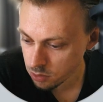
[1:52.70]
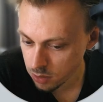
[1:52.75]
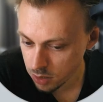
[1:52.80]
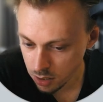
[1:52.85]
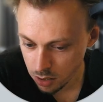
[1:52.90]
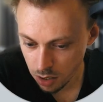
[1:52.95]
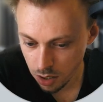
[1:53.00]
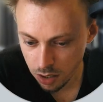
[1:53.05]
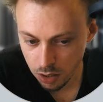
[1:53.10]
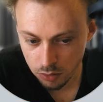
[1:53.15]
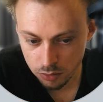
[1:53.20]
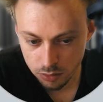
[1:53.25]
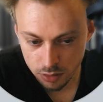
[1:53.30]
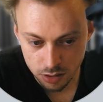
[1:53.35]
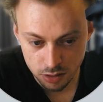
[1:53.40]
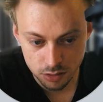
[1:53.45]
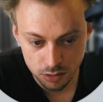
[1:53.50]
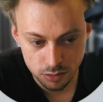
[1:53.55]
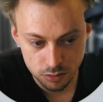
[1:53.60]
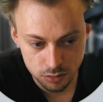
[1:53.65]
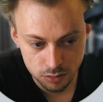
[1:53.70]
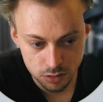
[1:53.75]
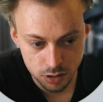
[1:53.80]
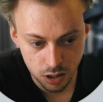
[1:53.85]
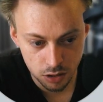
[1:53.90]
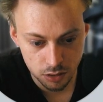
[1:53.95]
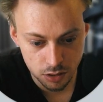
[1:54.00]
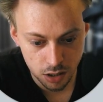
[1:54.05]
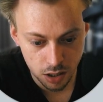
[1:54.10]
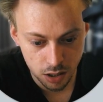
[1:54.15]
you cut out, and
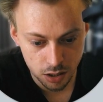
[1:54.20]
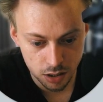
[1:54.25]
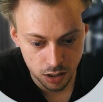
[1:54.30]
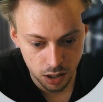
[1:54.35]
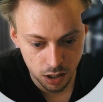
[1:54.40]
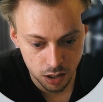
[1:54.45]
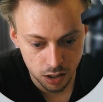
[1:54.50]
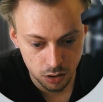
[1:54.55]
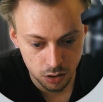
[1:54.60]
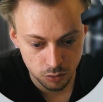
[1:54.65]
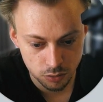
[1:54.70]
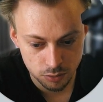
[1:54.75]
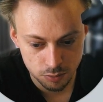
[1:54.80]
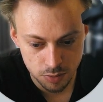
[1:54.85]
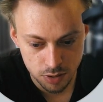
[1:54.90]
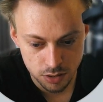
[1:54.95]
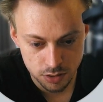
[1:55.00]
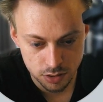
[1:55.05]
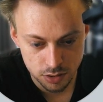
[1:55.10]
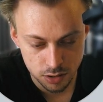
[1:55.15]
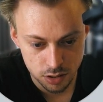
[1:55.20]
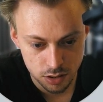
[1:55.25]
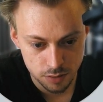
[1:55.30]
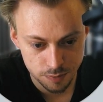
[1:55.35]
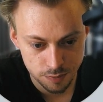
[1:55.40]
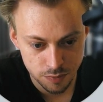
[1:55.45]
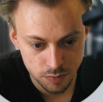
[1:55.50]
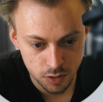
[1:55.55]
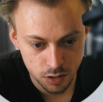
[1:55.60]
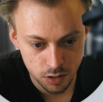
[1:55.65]
cut out, cut out basically,
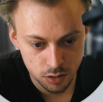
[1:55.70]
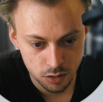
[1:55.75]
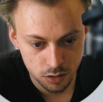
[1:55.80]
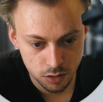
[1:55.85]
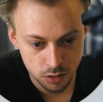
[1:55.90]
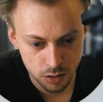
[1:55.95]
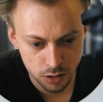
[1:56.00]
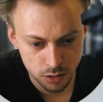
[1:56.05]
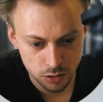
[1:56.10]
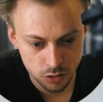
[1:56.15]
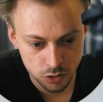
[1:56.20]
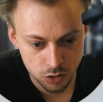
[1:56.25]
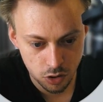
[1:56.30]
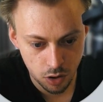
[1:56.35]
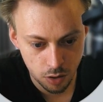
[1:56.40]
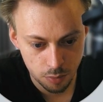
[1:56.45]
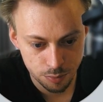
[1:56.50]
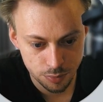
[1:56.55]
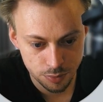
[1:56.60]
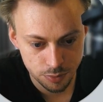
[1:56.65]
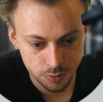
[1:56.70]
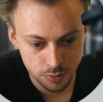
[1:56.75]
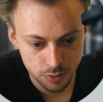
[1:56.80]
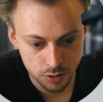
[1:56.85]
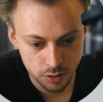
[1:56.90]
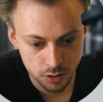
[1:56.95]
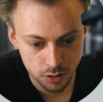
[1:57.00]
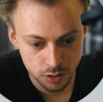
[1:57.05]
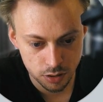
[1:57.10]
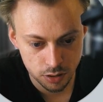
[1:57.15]
and crop
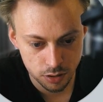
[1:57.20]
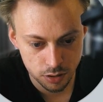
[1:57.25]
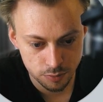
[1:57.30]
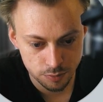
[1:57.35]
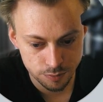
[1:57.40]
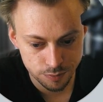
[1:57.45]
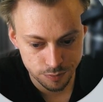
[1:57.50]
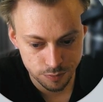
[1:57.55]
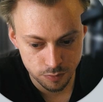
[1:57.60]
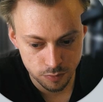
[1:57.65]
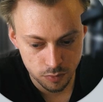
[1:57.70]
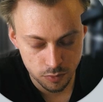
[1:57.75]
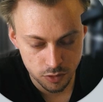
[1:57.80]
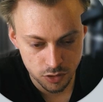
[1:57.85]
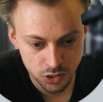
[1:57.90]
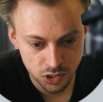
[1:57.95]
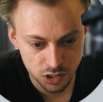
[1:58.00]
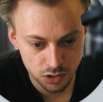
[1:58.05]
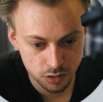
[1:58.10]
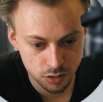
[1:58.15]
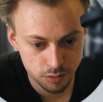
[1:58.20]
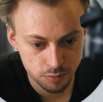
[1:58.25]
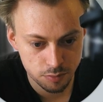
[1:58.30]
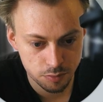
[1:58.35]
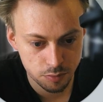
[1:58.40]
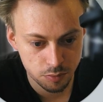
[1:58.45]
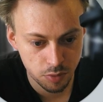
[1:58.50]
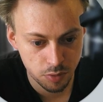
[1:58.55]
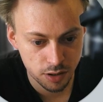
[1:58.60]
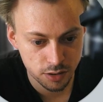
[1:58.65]
uh, certain
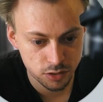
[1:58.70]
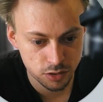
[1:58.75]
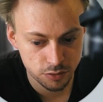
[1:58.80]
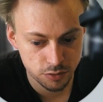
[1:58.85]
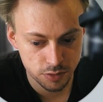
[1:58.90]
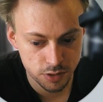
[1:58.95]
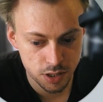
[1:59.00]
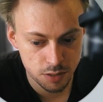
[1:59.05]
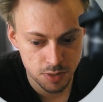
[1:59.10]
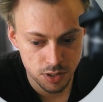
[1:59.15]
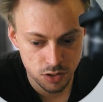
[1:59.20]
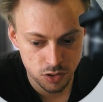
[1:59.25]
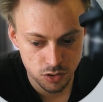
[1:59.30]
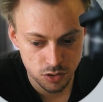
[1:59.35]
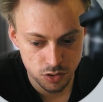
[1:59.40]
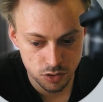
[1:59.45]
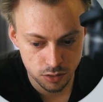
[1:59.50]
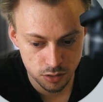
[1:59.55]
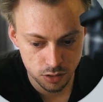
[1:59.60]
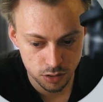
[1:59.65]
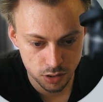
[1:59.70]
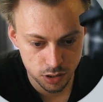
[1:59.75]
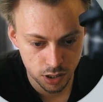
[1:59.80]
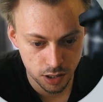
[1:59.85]
parts of an image in